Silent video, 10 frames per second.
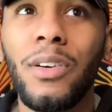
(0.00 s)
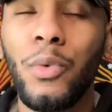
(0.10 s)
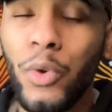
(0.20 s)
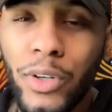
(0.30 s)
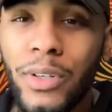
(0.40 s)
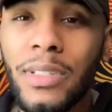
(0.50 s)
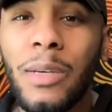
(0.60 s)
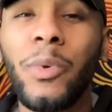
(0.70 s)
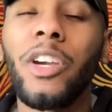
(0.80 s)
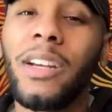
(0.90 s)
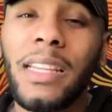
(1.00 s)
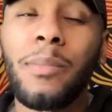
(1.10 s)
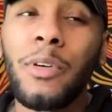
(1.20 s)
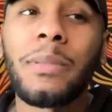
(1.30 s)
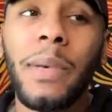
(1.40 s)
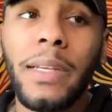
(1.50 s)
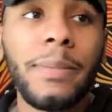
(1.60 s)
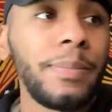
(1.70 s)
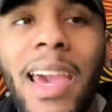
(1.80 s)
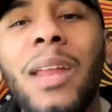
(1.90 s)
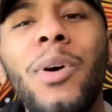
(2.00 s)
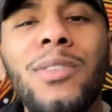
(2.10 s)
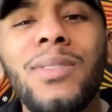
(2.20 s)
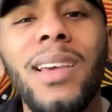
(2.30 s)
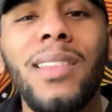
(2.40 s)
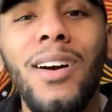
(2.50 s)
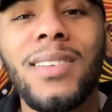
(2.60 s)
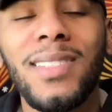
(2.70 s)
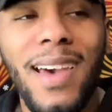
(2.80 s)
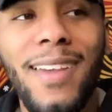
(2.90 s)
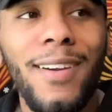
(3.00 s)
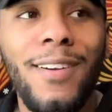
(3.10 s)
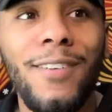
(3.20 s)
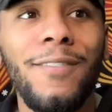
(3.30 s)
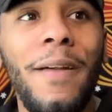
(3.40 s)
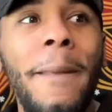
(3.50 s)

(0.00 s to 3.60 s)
orders and when you're gonna get the most money. And I would also say, alongside of